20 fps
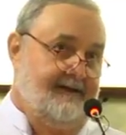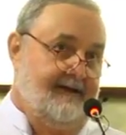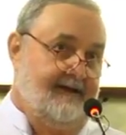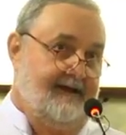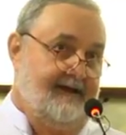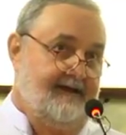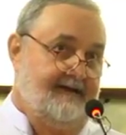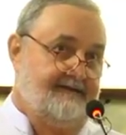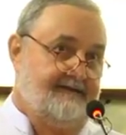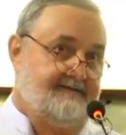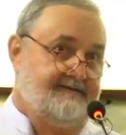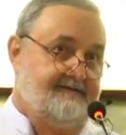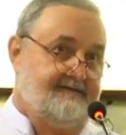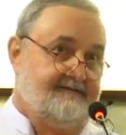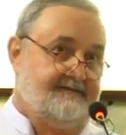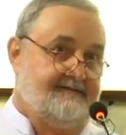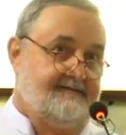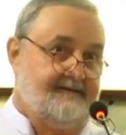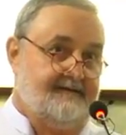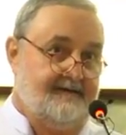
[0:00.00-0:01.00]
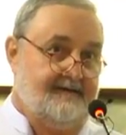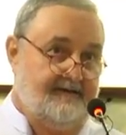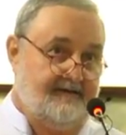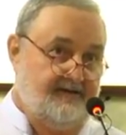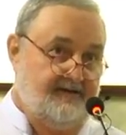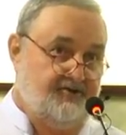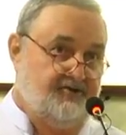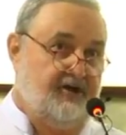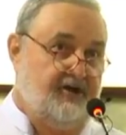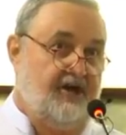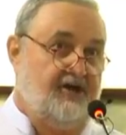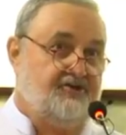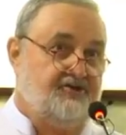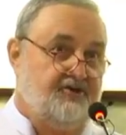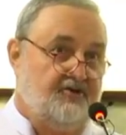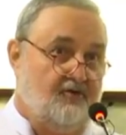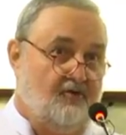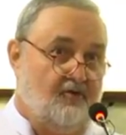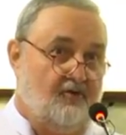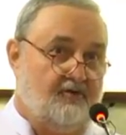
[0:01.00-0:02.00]
has
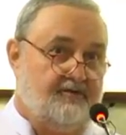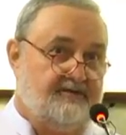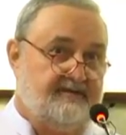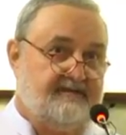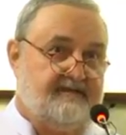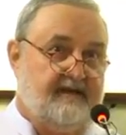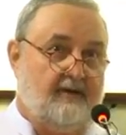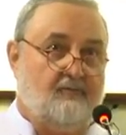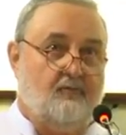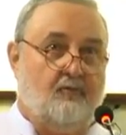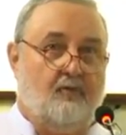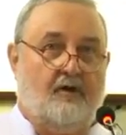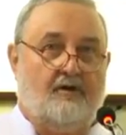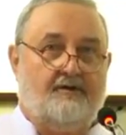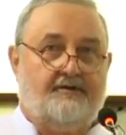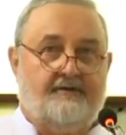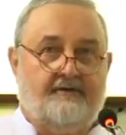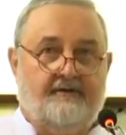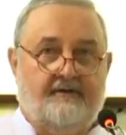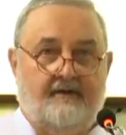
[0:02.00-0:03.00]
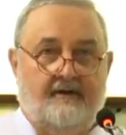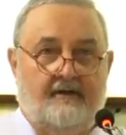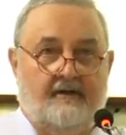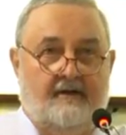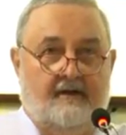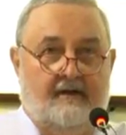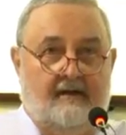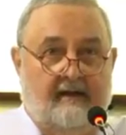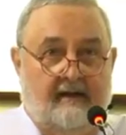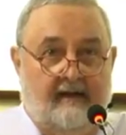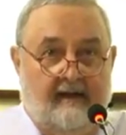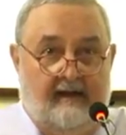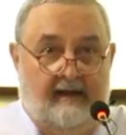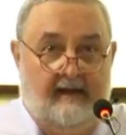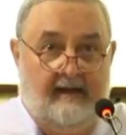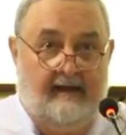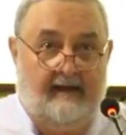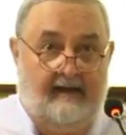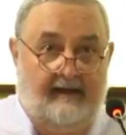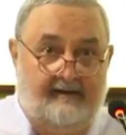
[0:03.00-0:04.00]
changed course somewhat.
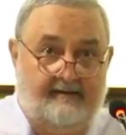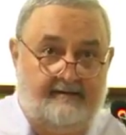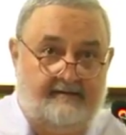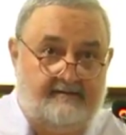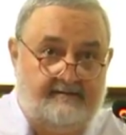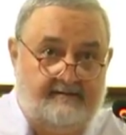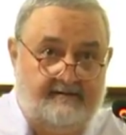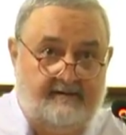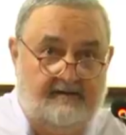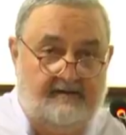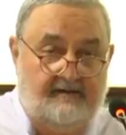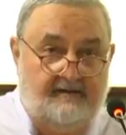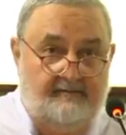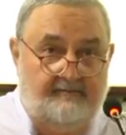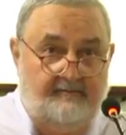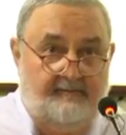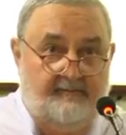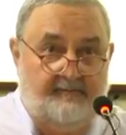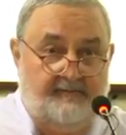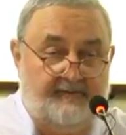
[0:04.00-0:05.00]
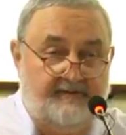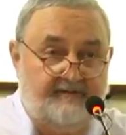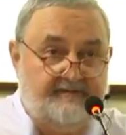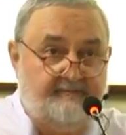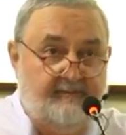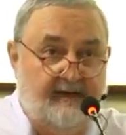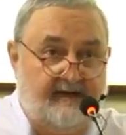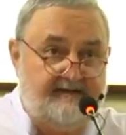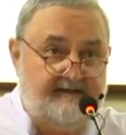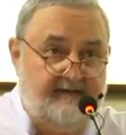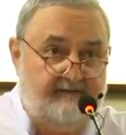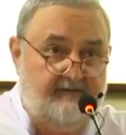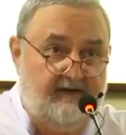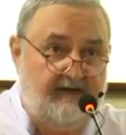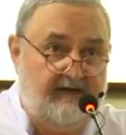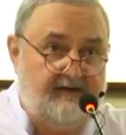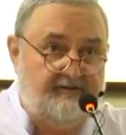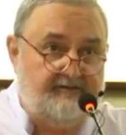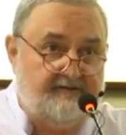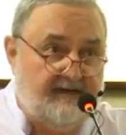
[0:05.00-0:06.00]
And this might even
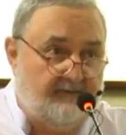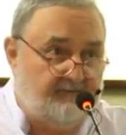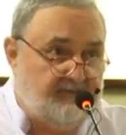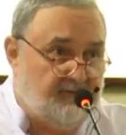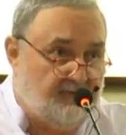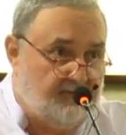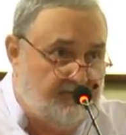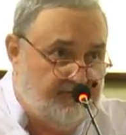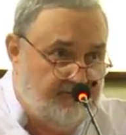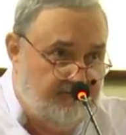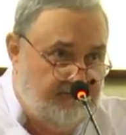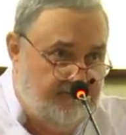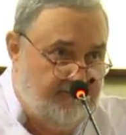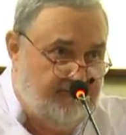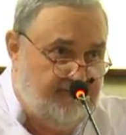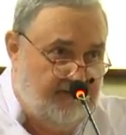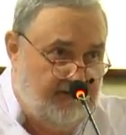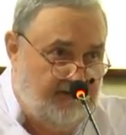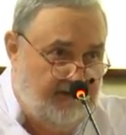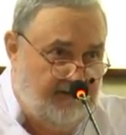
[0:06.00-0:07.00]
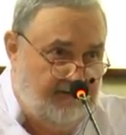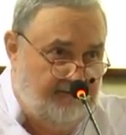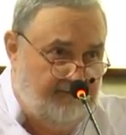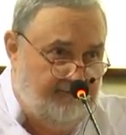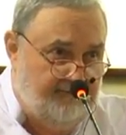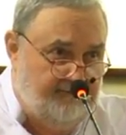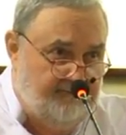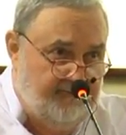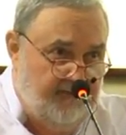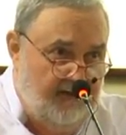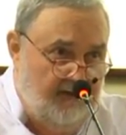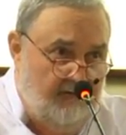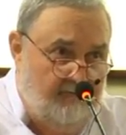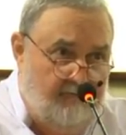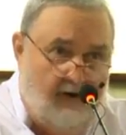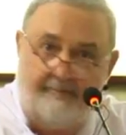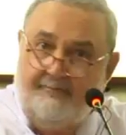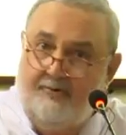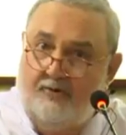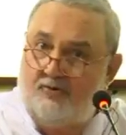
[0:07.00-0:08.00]
lead to some sort of
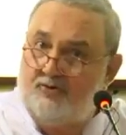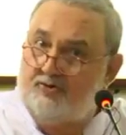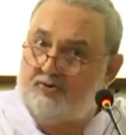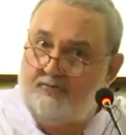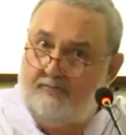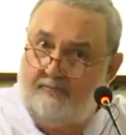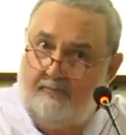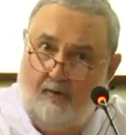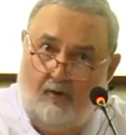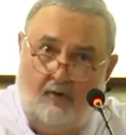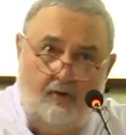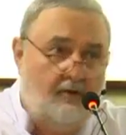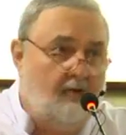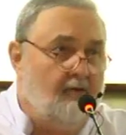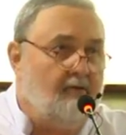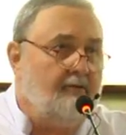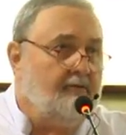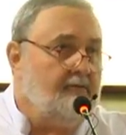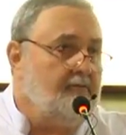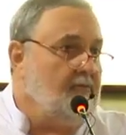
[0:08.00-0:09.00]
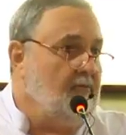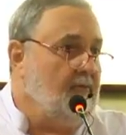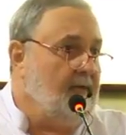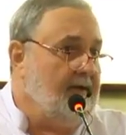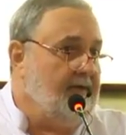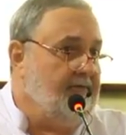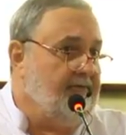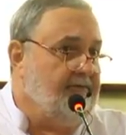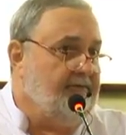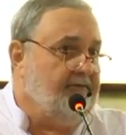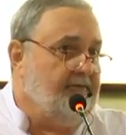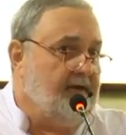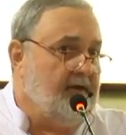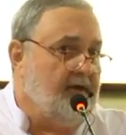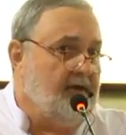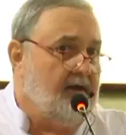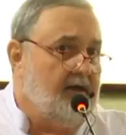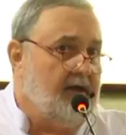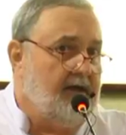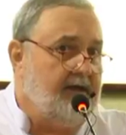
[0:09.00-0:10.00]
rapprochement with
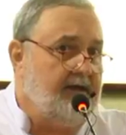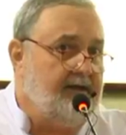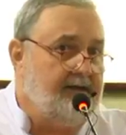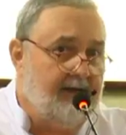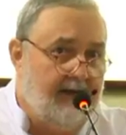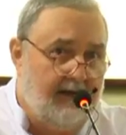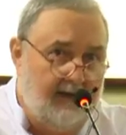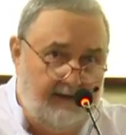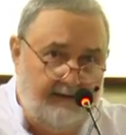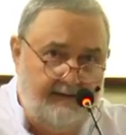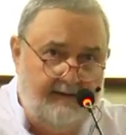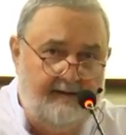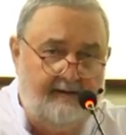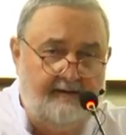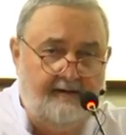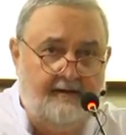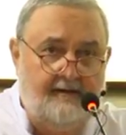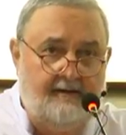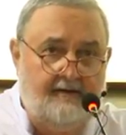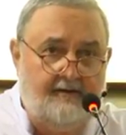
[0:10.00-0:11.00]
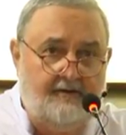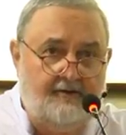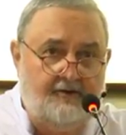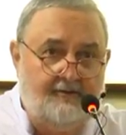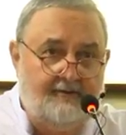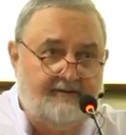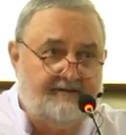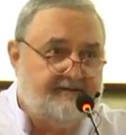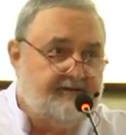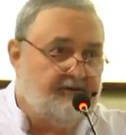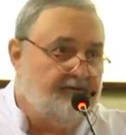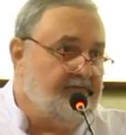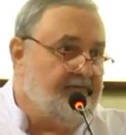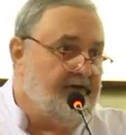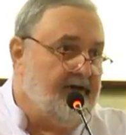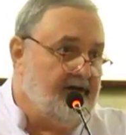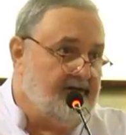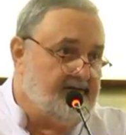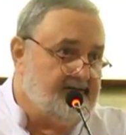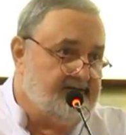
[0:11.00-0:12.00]
Iran, who is so
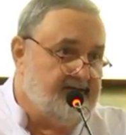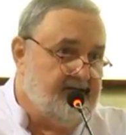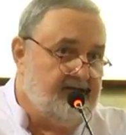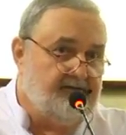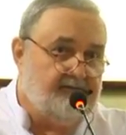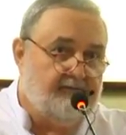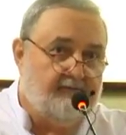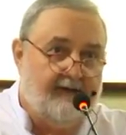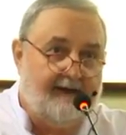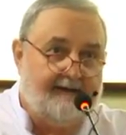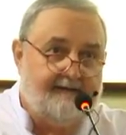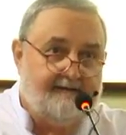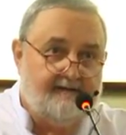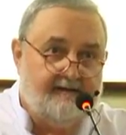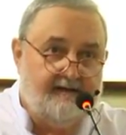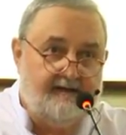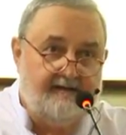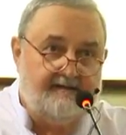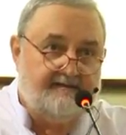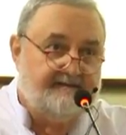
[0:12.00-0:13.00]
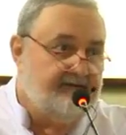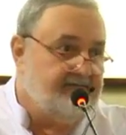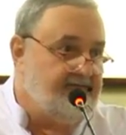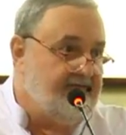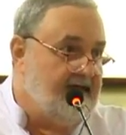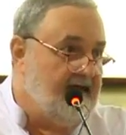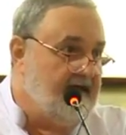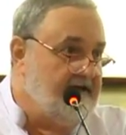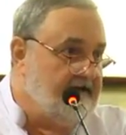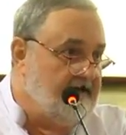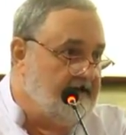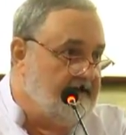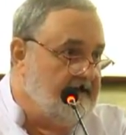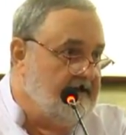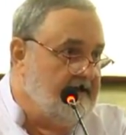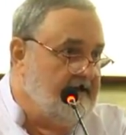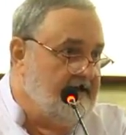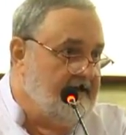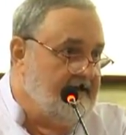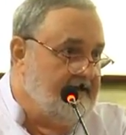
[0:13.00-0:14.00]
far saying the right things at Vienna
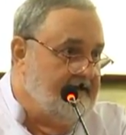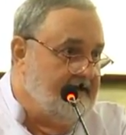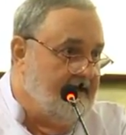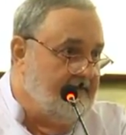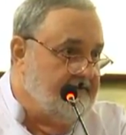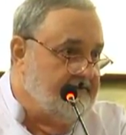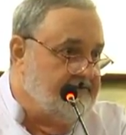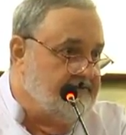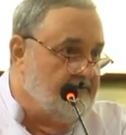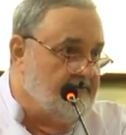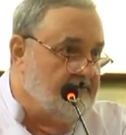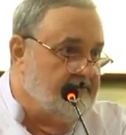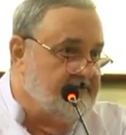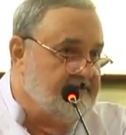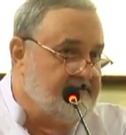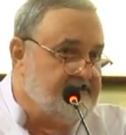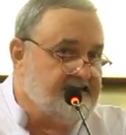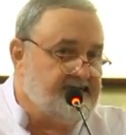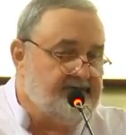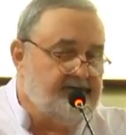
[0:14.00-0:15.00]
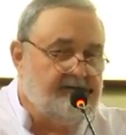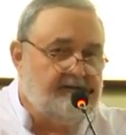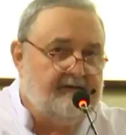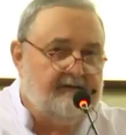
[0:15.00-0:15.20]
and other talks.